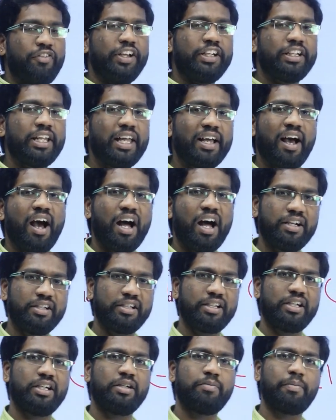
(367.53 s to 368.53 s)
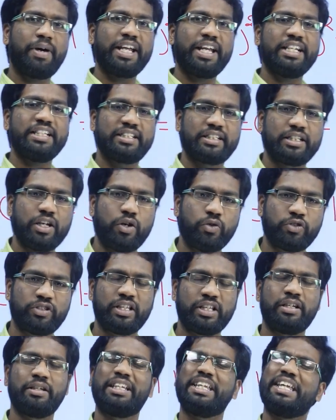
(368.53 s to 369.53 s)
I take 100,
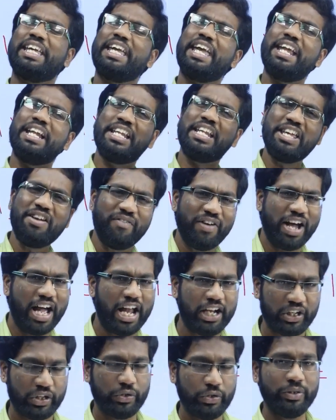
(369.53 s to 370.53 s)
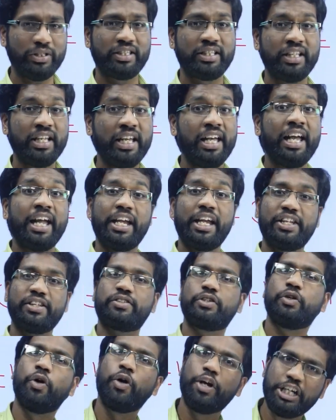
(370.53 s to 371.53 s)
-1000, any values, it is
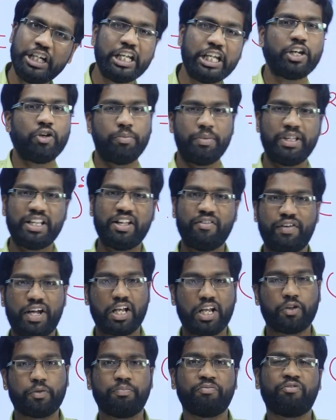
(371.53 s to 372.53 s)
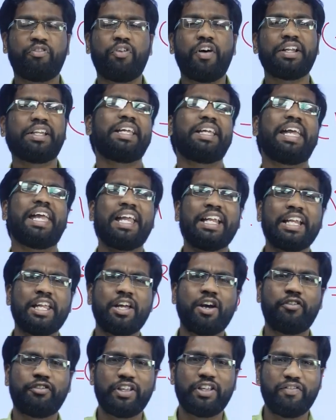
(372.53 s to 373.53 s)
going to give me the value. For any
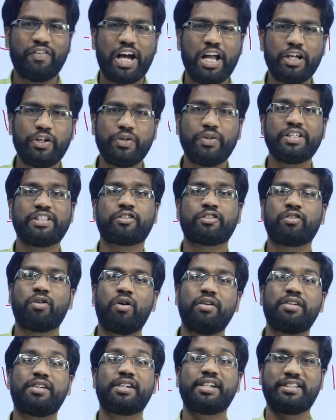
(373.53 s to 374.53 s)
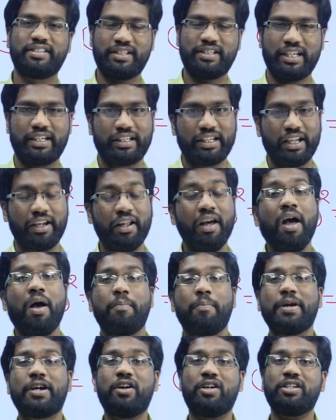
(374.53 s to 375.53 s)
of the value is not restricted,
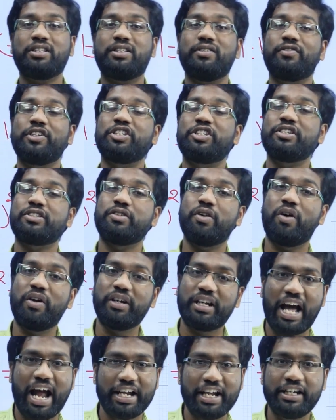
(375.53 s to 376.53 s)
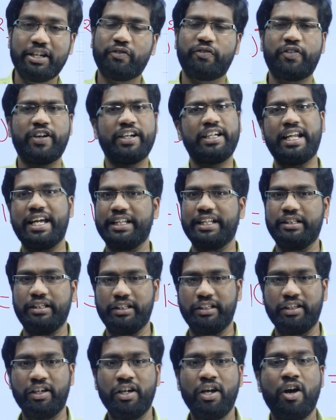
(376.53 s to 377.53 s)
because which is not undefined like
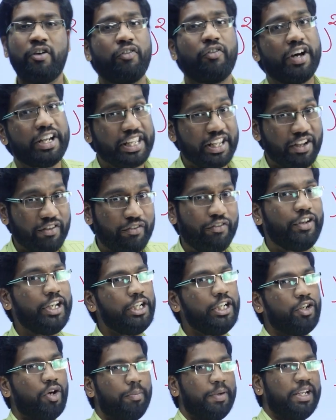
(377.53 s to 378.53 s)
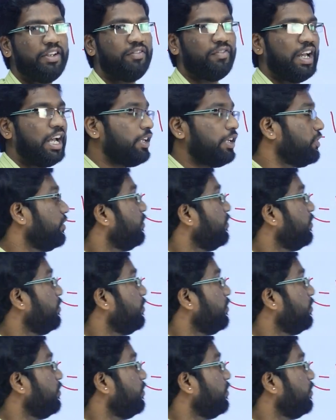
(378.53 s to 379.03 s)
that. For every domain value,